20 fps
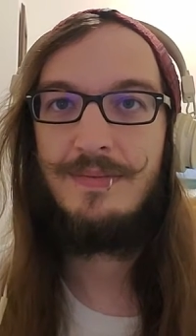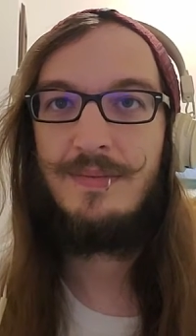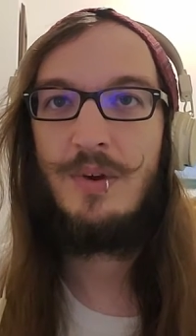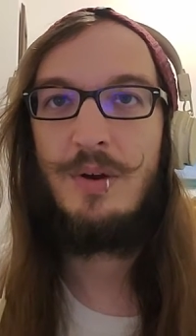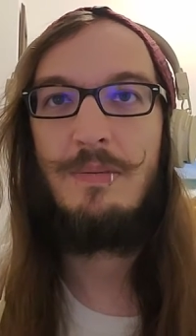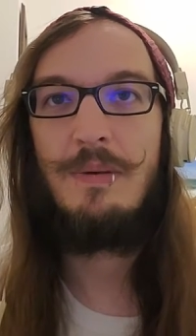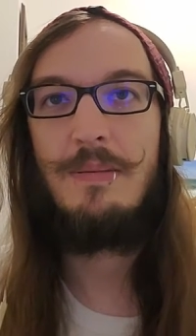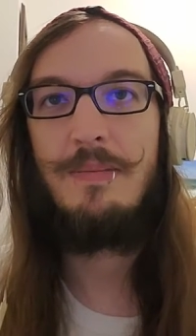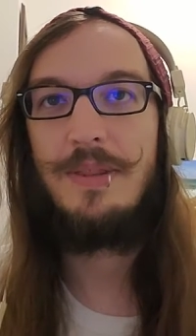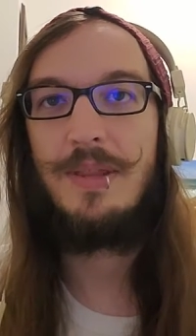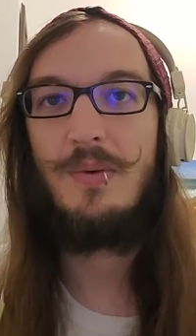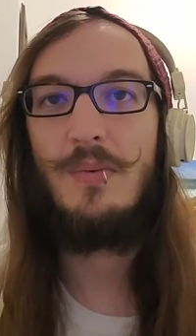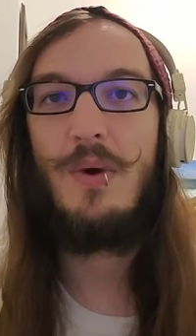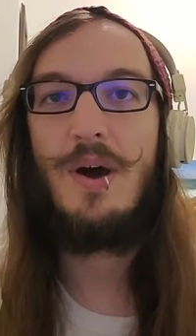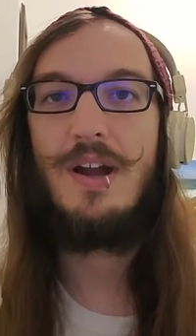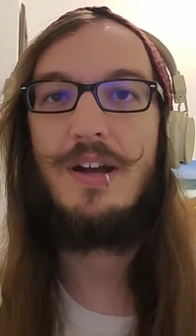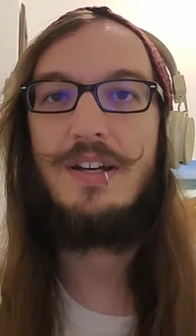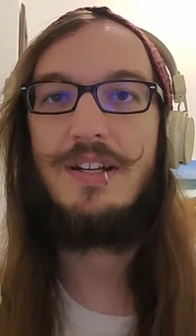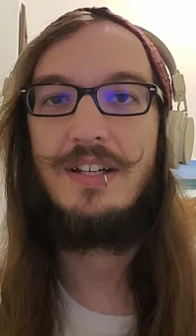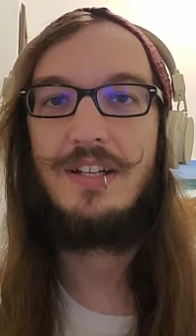or maybe they
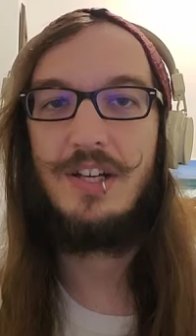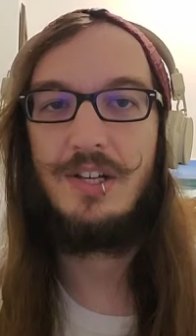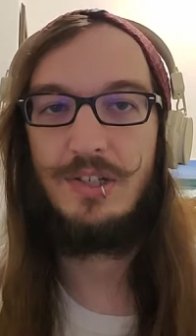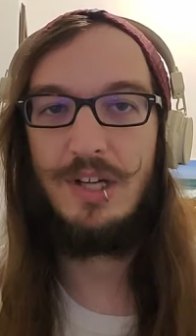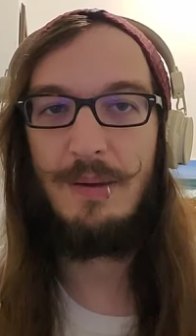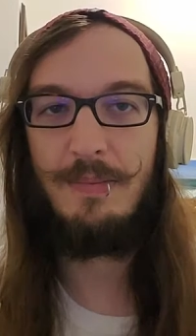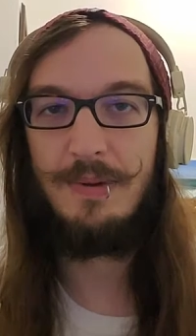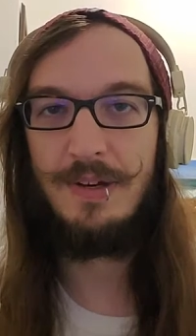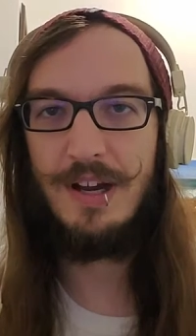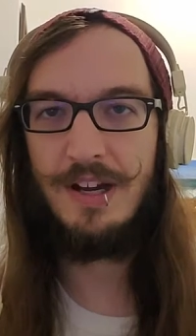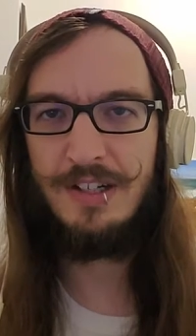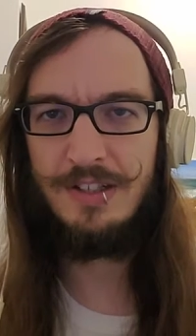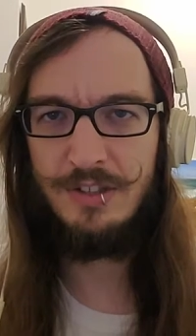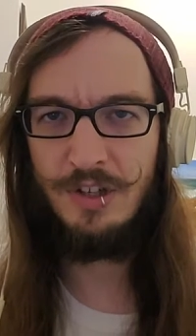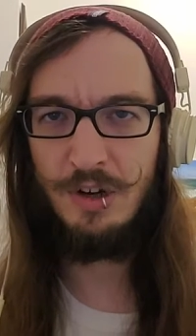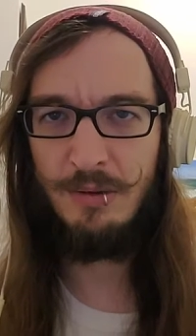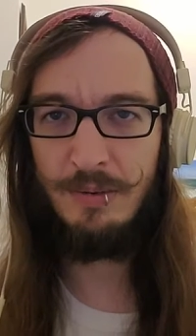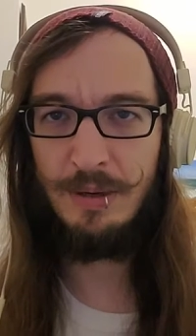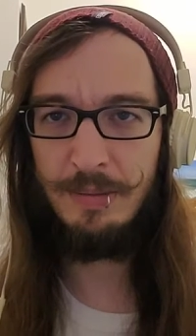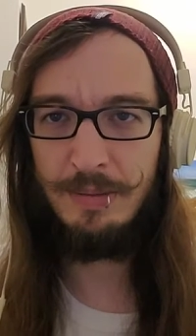wanted it to drop in
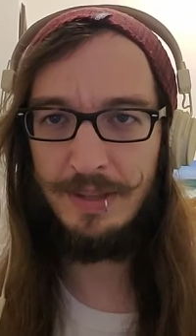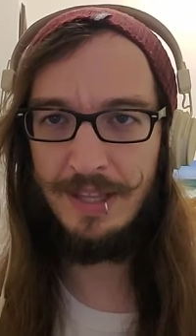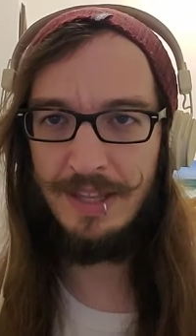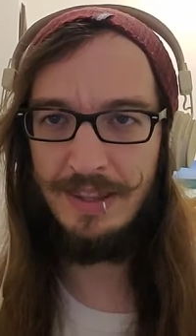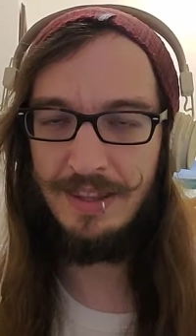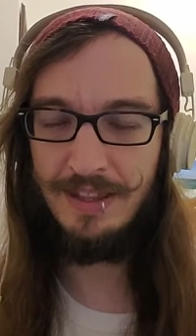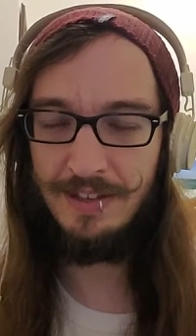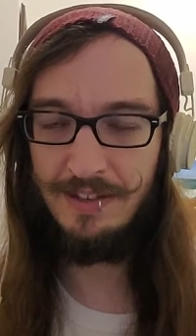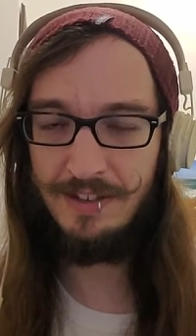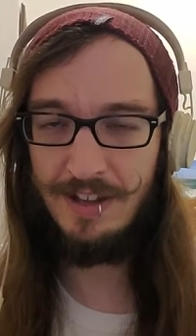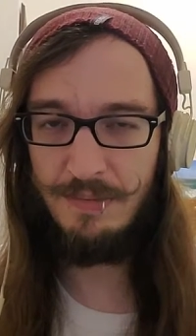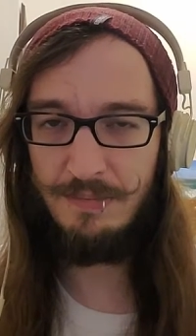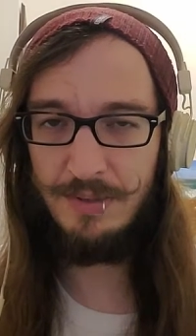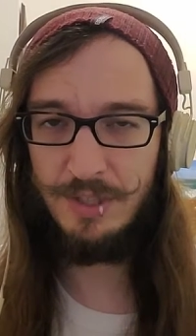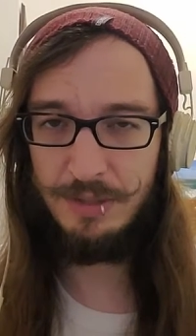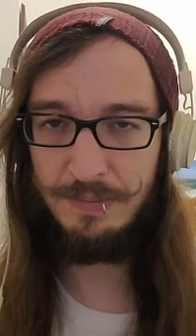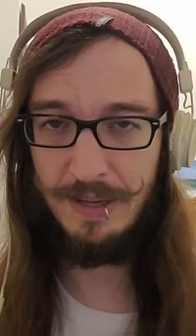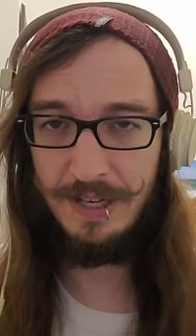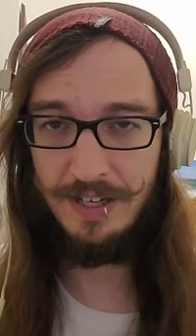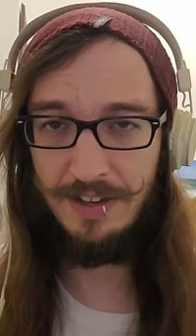October, but then things got
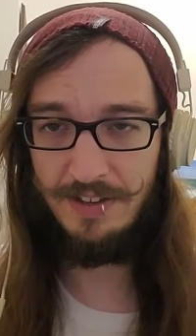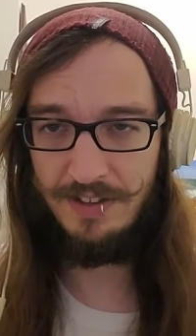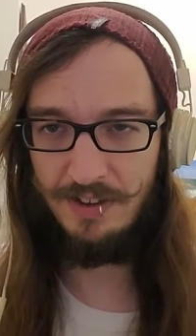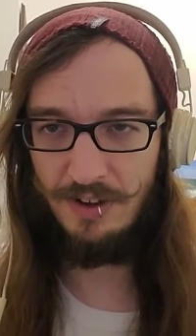pushed back because of